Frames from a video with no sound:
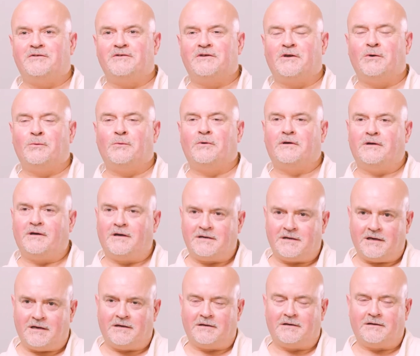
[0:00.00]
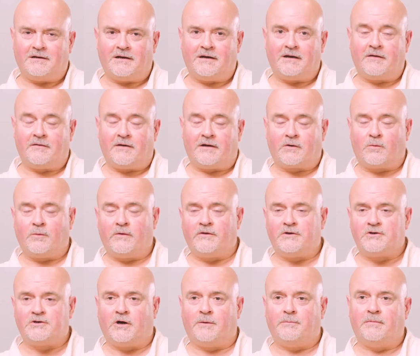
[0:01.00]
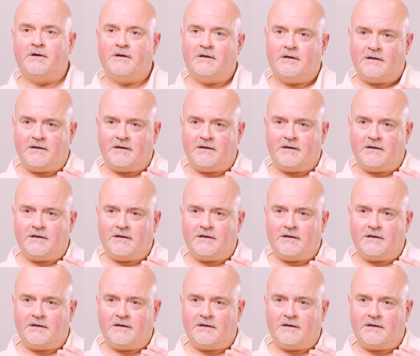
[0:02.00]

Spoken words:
So I did. I quit the job,